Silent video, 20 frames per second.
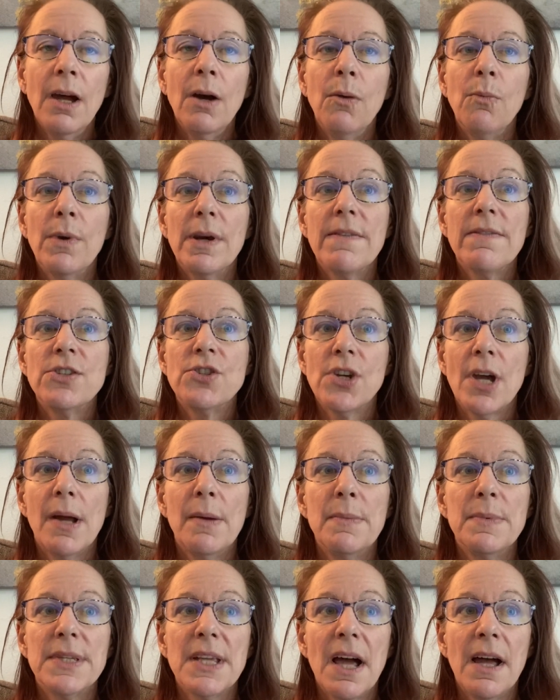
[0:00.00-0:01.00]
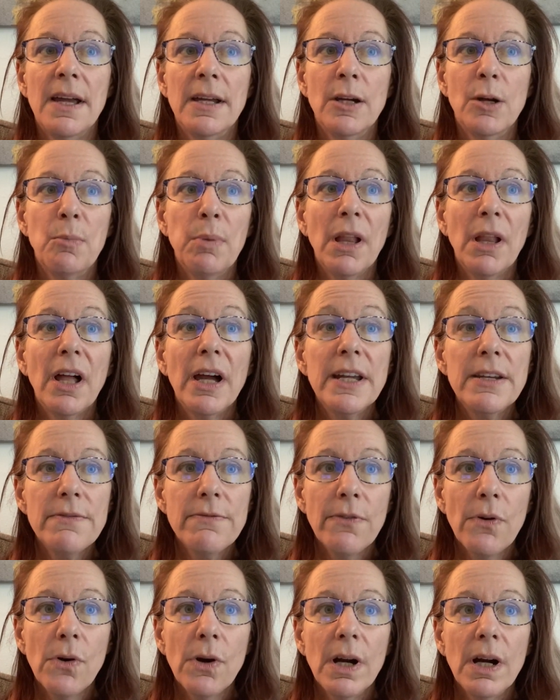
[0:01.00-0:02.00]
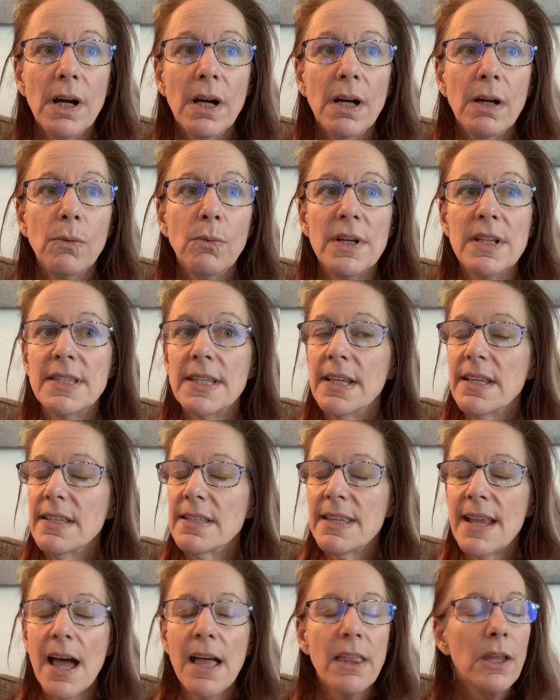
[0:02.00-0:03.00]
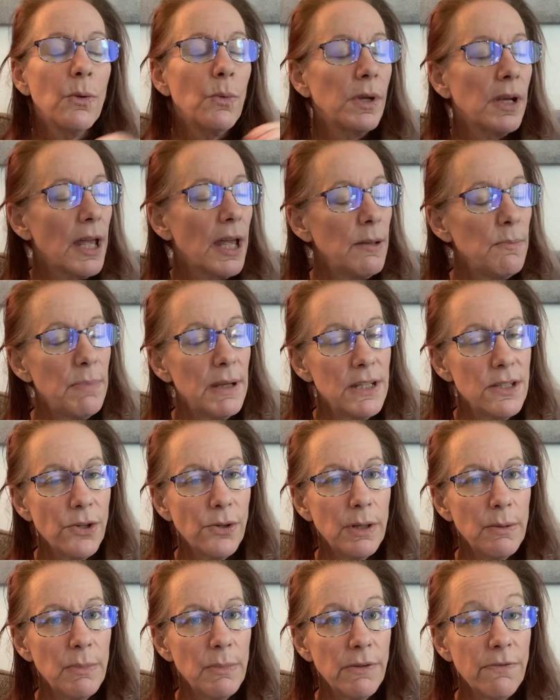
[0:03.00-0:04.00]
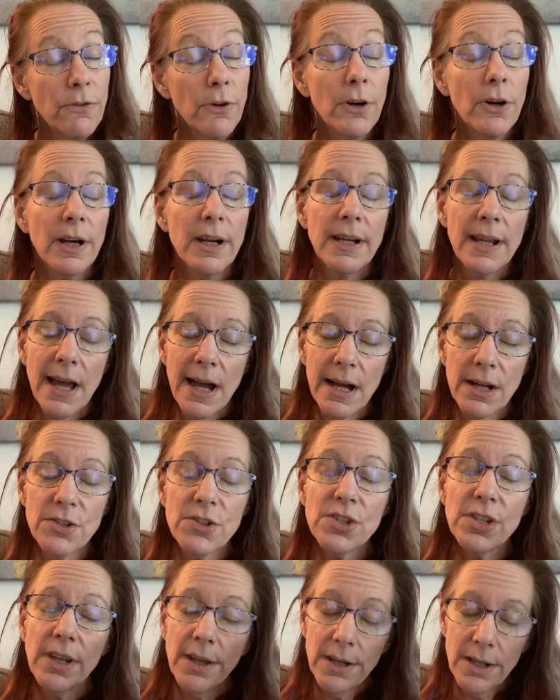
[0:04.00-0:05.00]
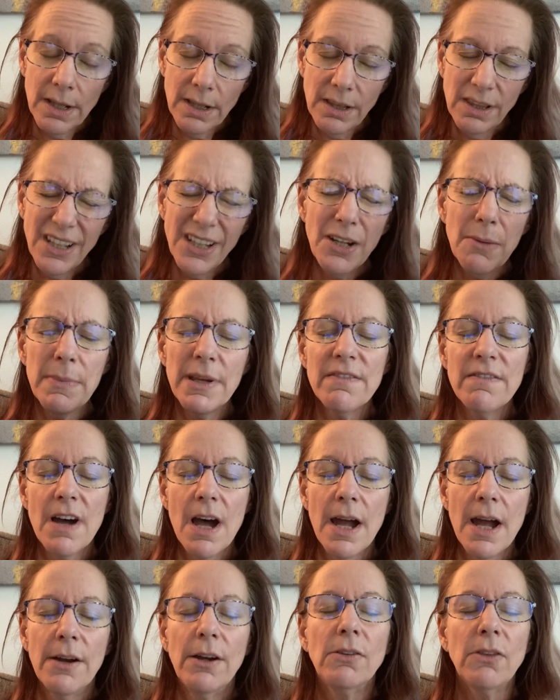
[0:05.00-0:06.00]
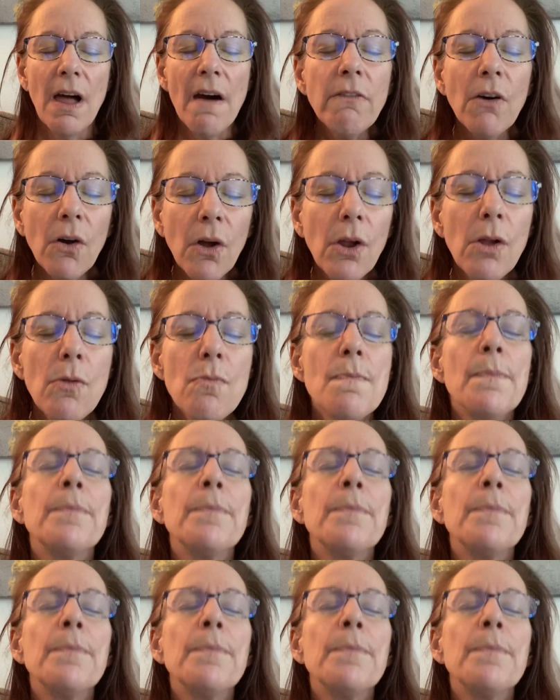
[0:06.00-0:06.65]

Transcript: One of the jobs I applied for was exactly what I'd been doing before, and actually on a little bit of a higher level.